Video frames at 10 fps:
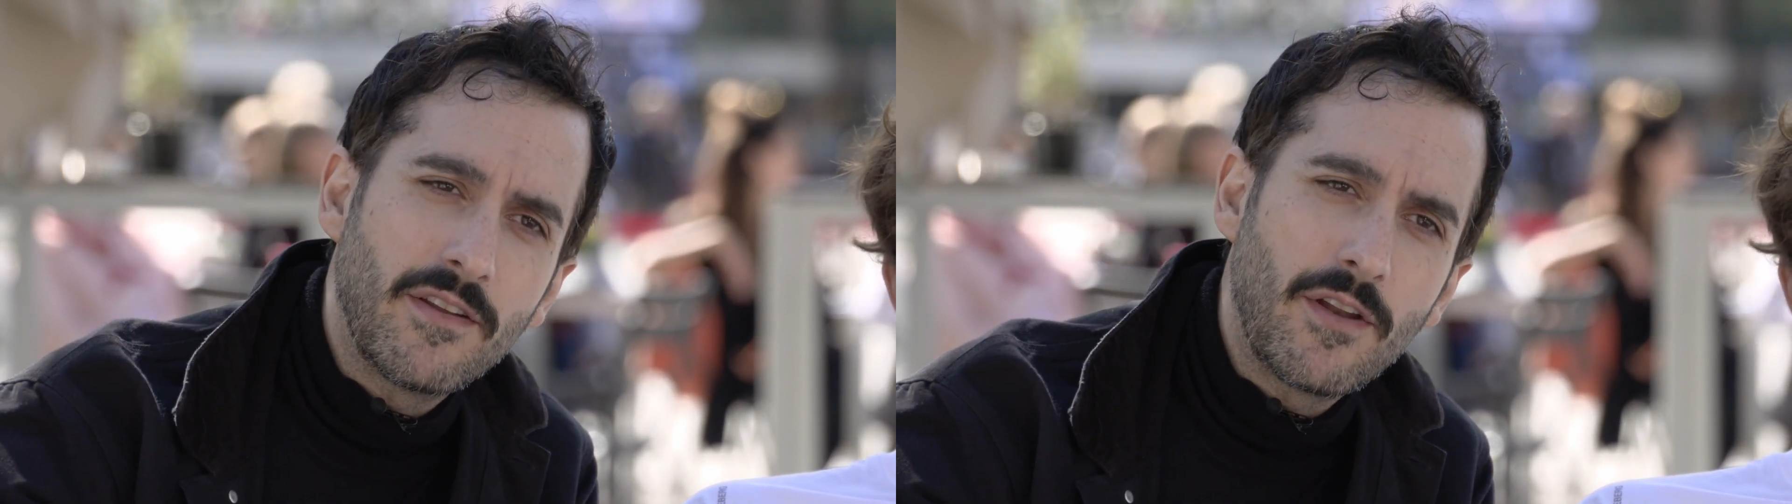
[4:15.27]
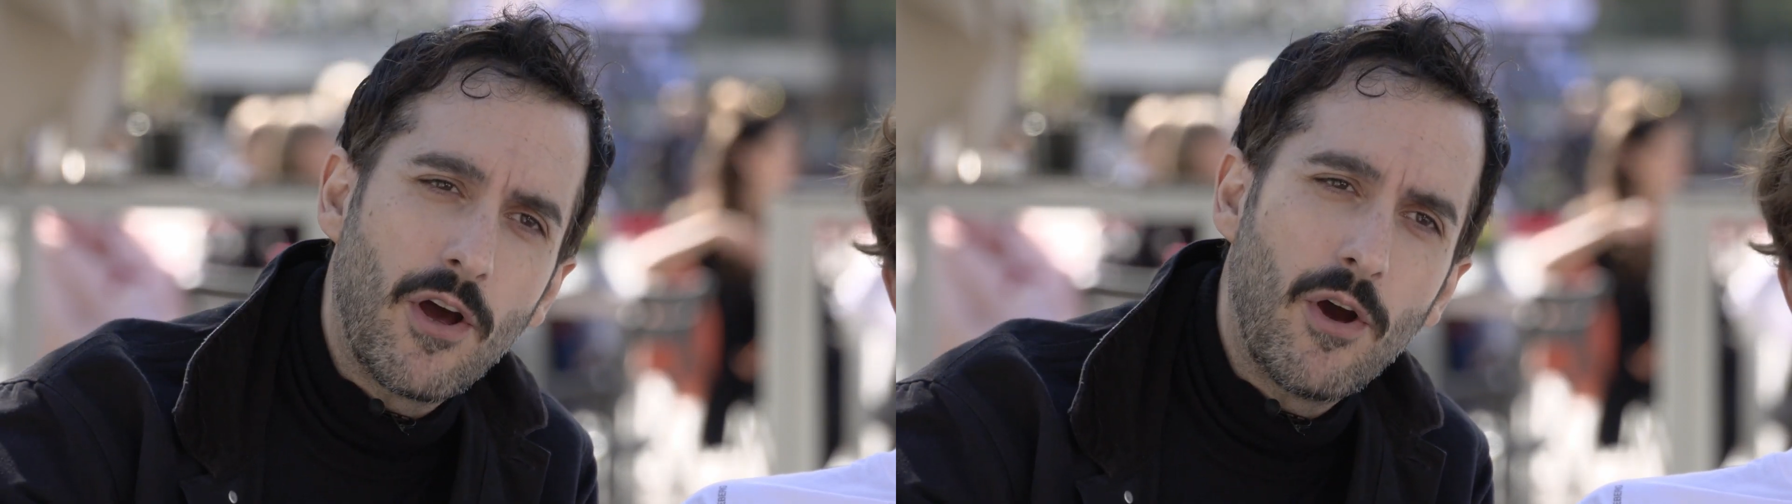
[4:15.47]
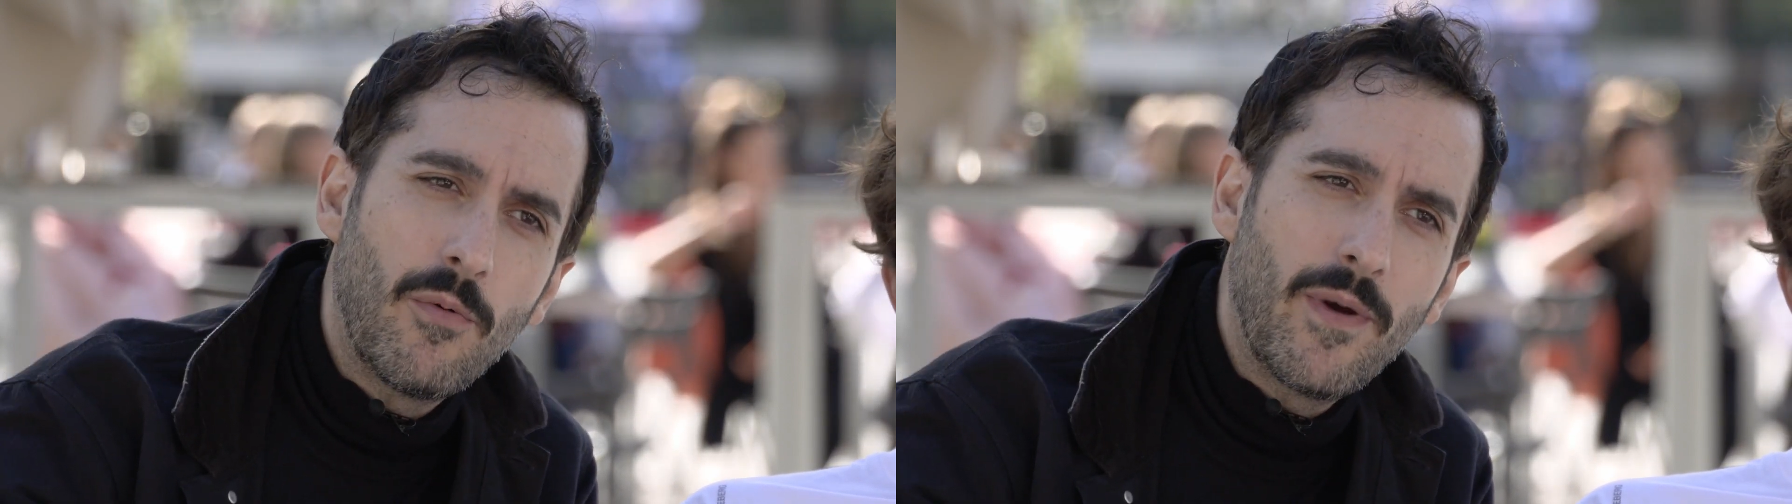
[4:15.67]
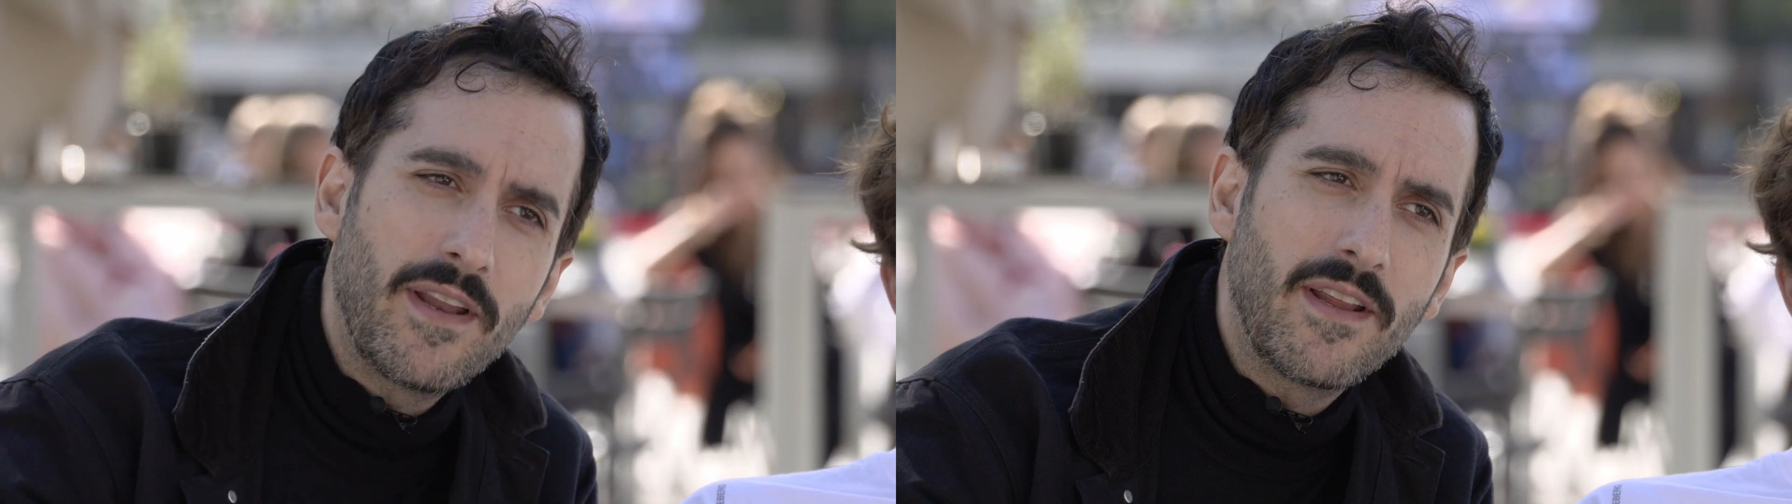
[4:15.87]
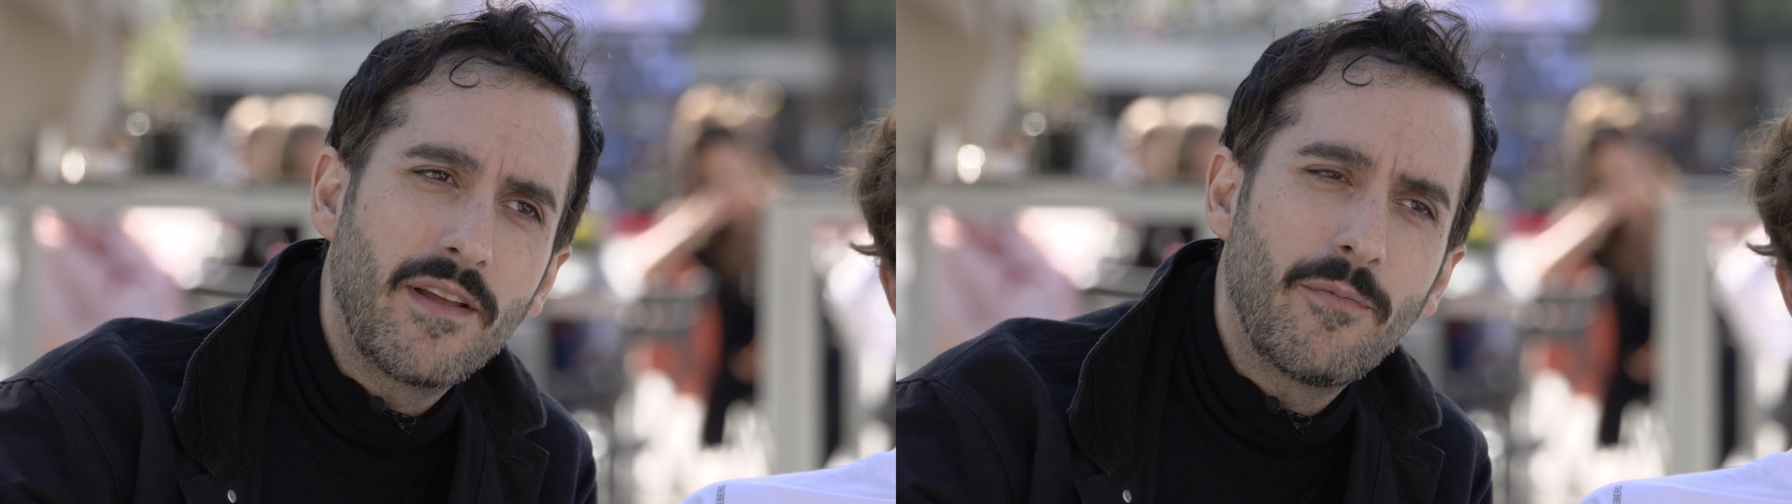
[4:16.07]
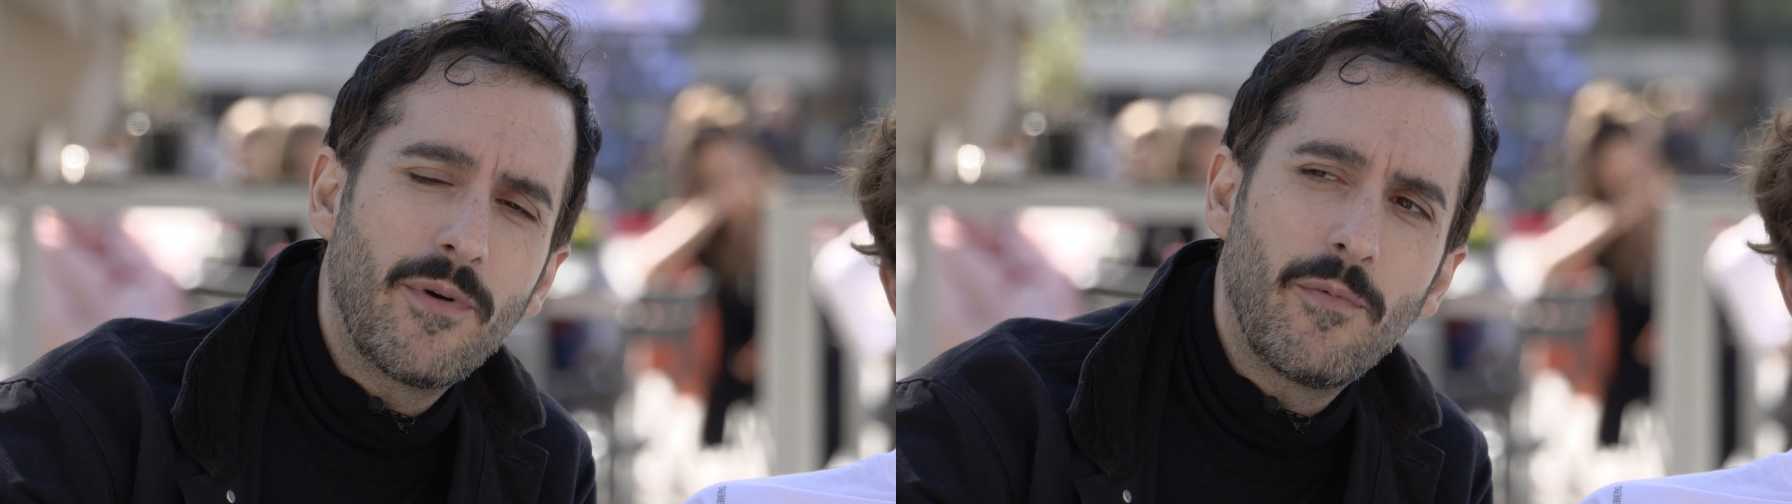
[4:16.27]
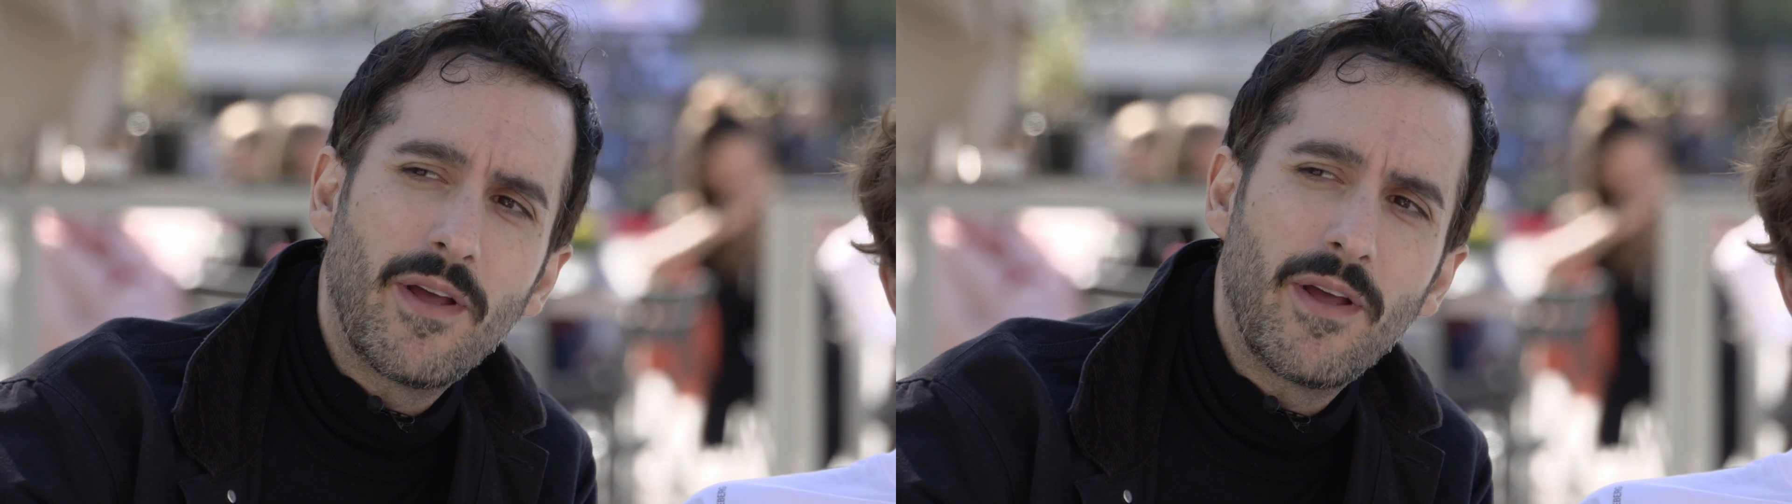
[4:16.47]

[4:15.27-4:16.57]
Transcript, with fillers: You know, when it when,